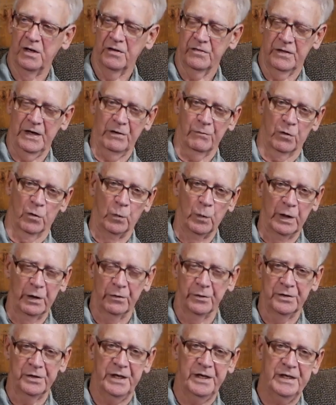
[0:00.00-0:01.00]
they were
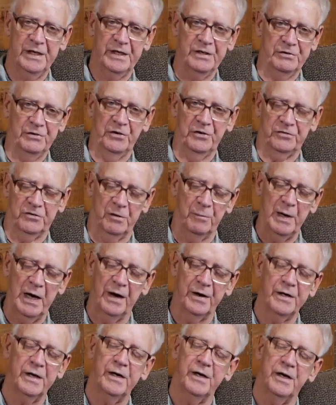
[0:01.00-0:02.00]
willing to hit just
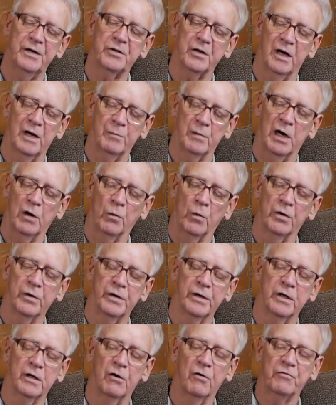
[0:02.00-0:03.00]
about any time I wanted
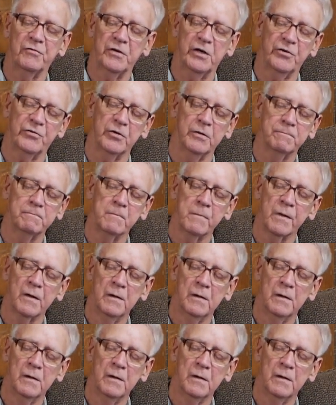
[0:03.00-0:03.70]
to go fishing.